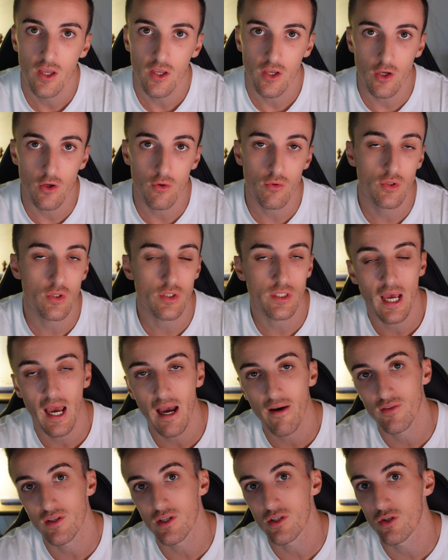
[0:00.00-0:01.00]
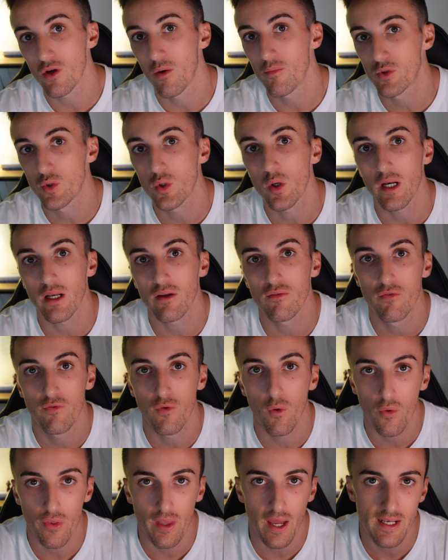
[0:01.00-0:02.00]
You just have to stop trading
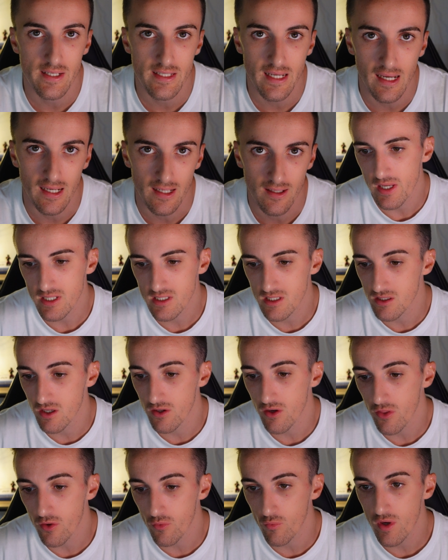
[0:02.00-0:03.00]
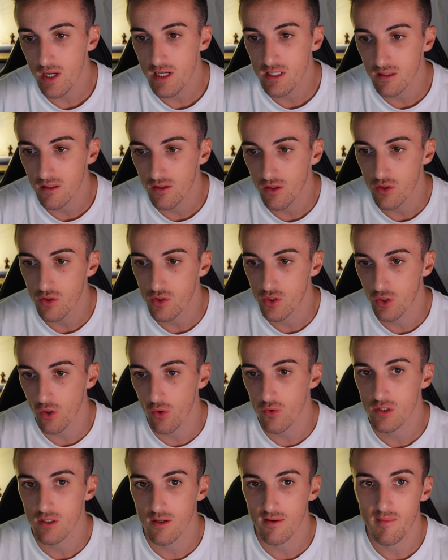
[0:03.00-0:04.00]
for that day. This is another reason that
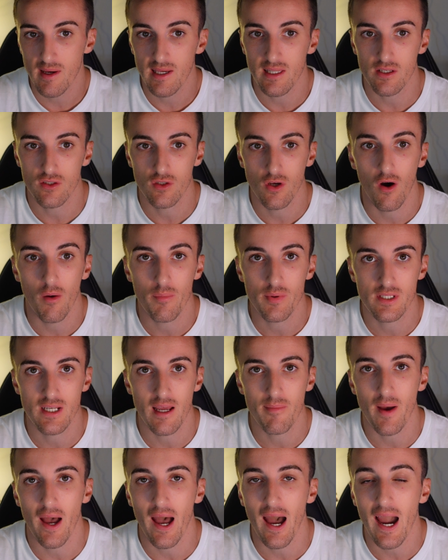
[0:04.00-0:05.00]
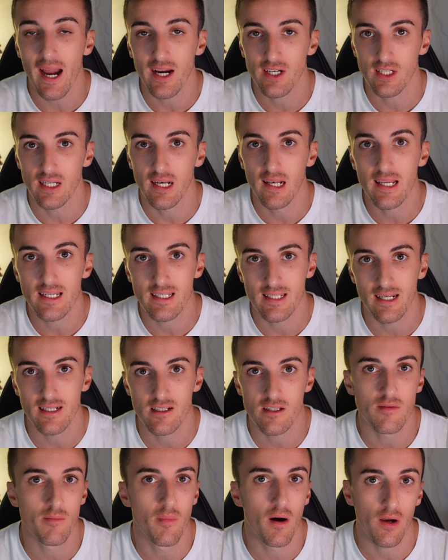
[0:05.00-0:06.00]
shows to me that TOPSTEP are actually listening
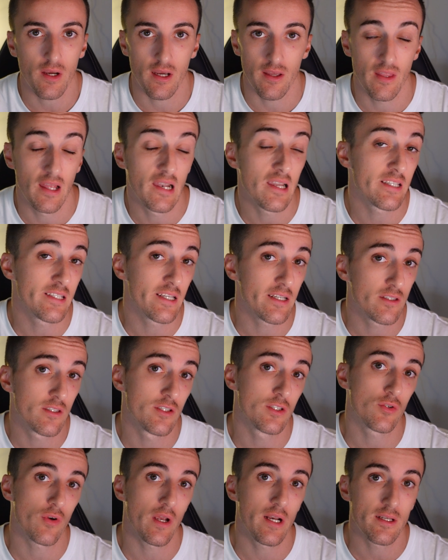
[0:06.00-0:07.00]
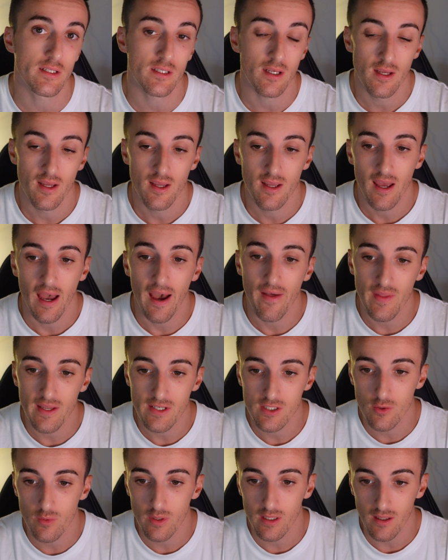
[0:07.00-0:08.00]
to the market. They're listening to the traders, and they're
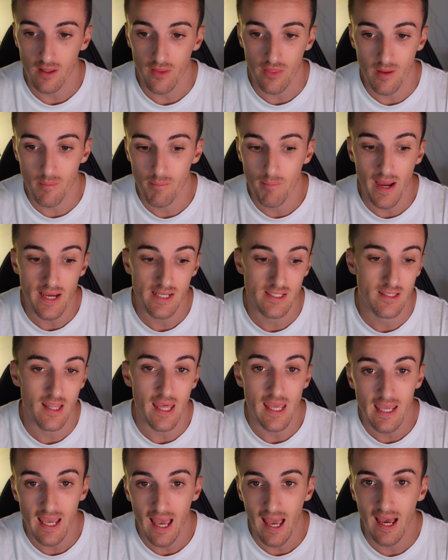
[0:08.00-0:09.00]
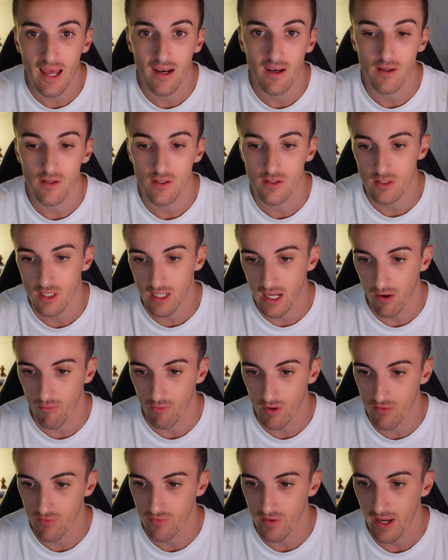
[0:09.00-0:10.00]
doing the best they can to get
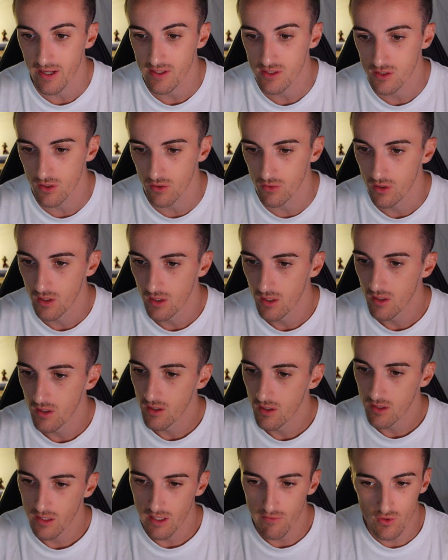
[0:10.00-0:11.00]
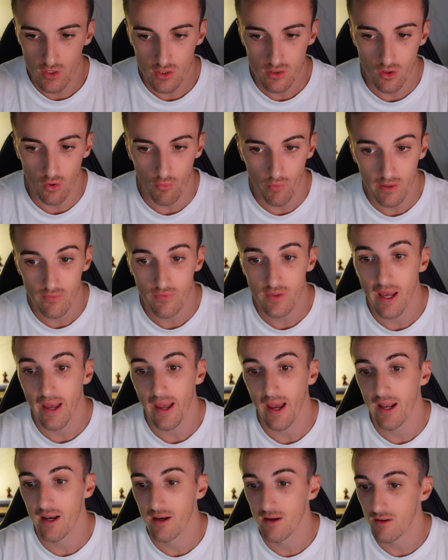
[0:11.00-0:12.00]
rid of that. So they've just got rid of that,
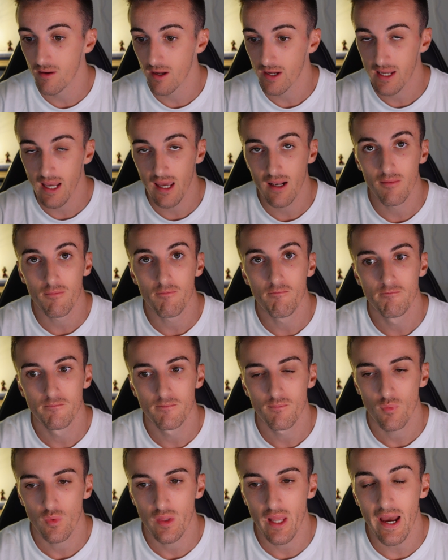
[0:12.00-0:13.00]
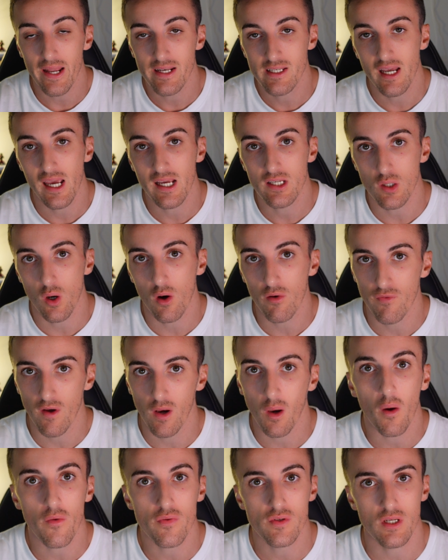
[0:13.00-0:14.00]
and again, that takes off a
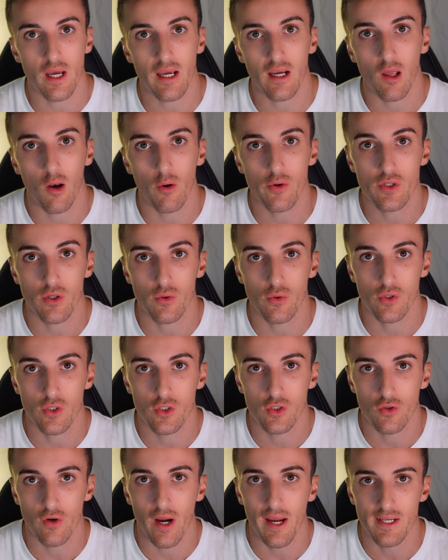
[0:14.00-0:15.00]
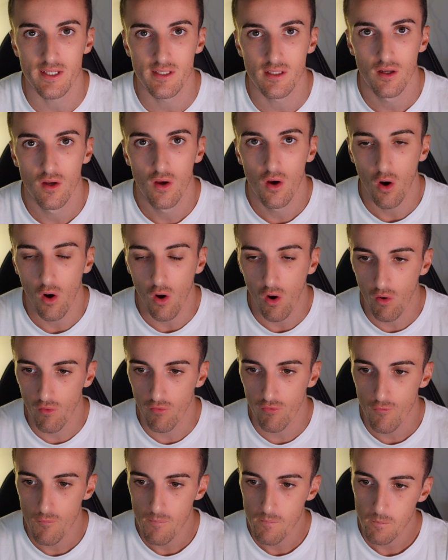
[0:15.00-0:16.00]
lot of psychological stress
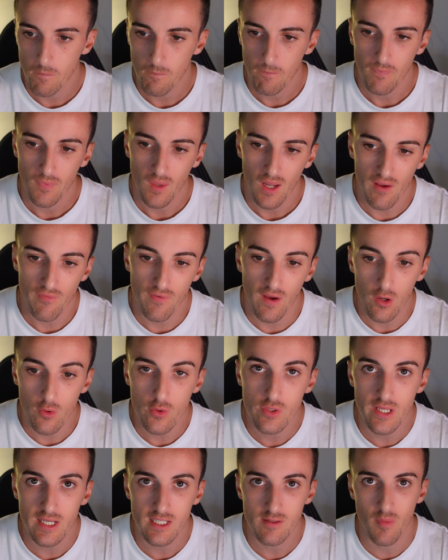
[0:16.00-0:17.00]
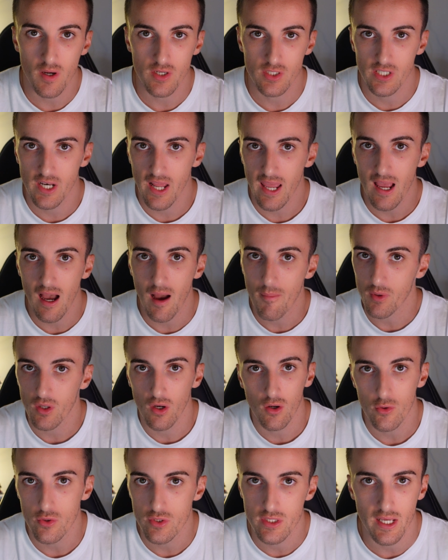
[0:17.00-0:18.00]
of, if I lose this much today, I'm gonna
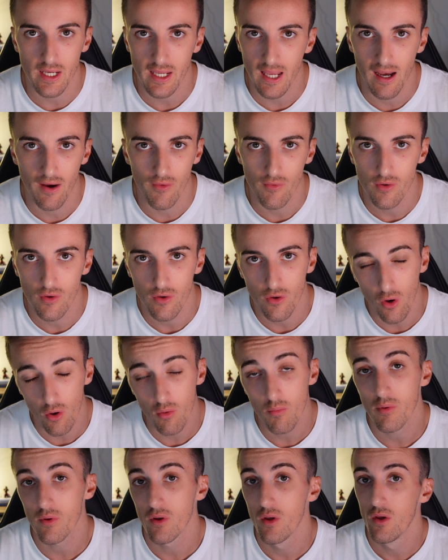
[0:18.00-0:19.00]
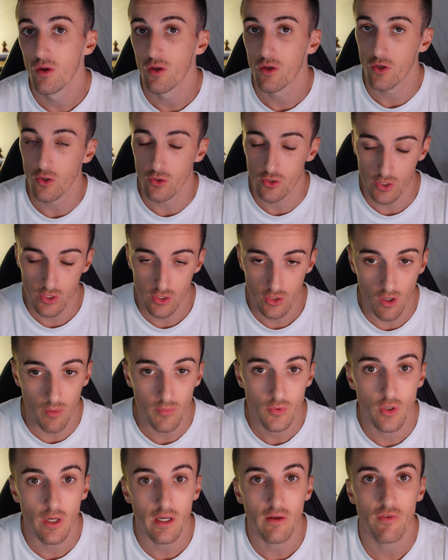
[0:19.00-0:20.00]
lose the account. Nope, you just stop
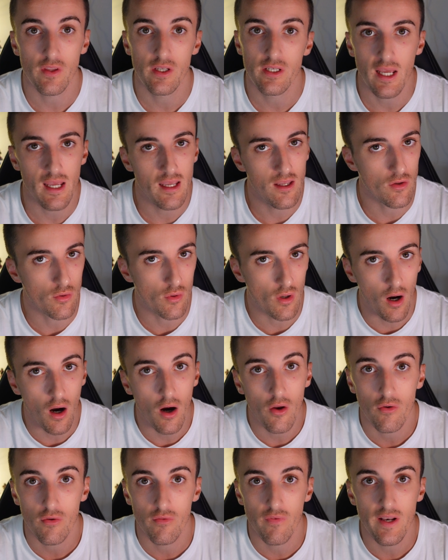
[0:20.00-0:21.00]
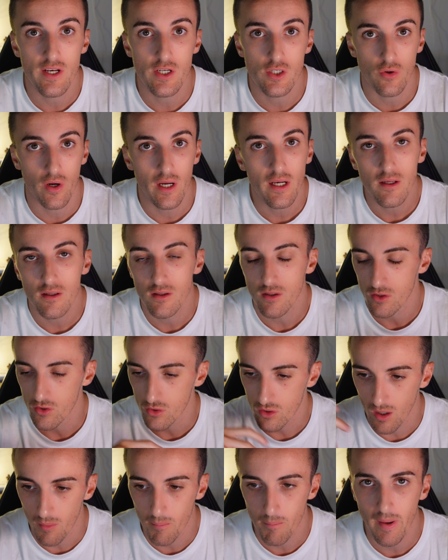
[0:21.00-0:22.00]
trading for the day. You can't revenge trade. You
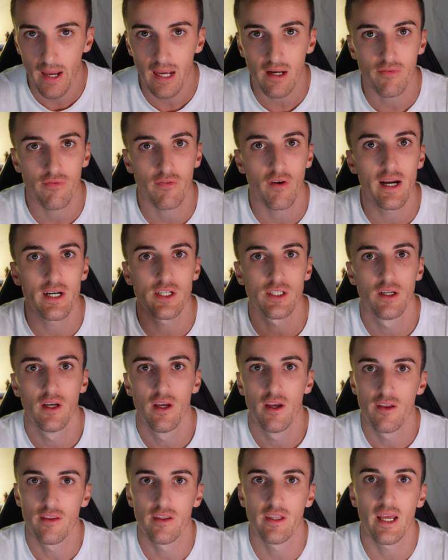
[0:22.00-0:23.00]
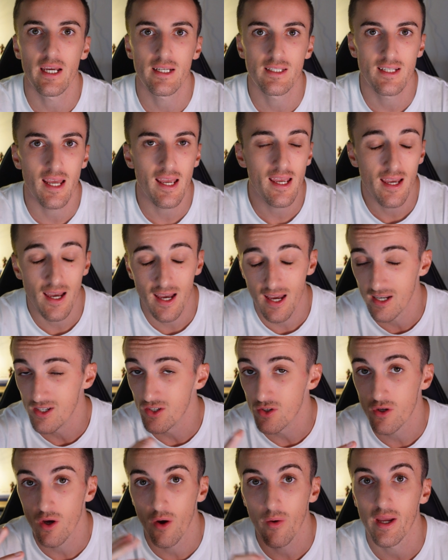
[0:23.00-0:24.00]
come back fresh the next day and
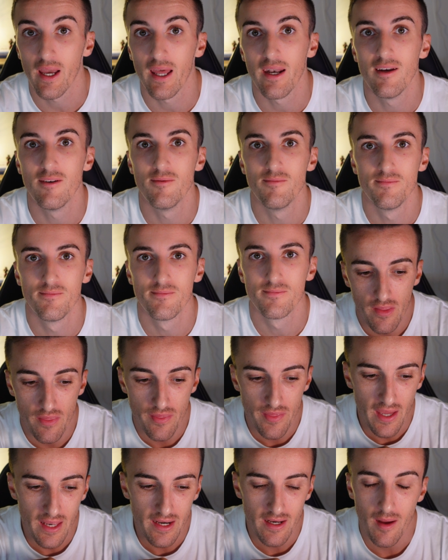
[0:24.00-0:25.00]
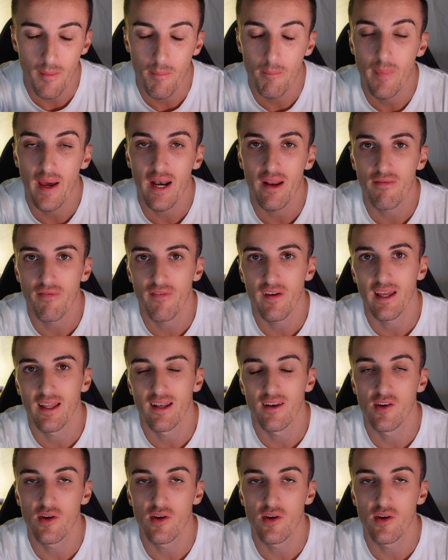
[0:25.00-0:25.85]
you go again. And then benefit